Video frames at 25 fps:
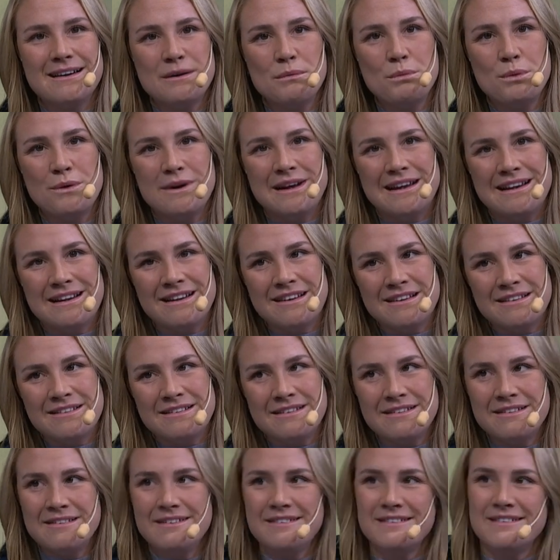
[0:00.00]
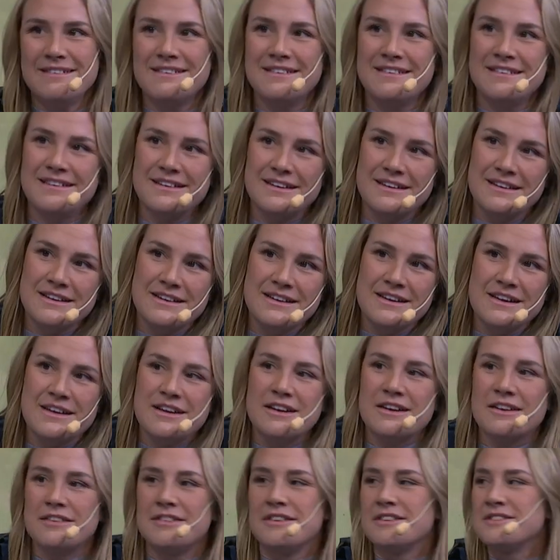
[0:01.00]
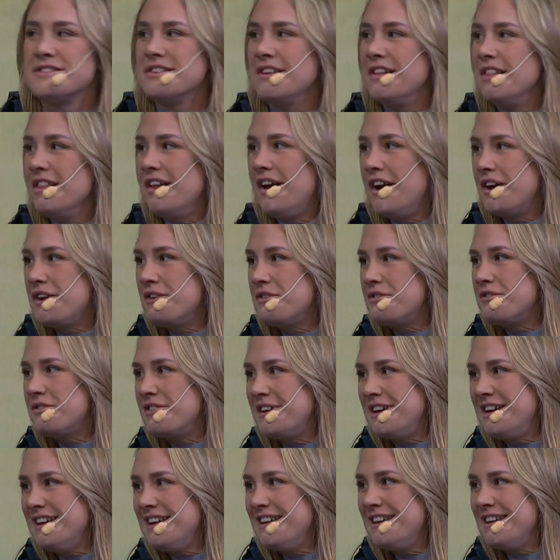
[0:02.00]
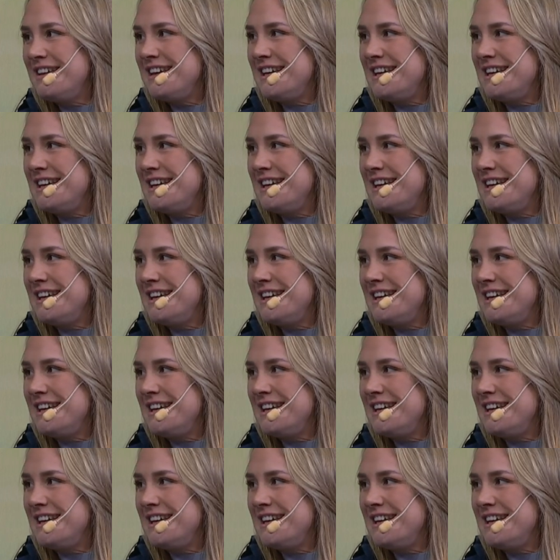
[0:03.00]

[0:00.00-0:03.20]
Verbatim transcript: uh, well, there's a lot of really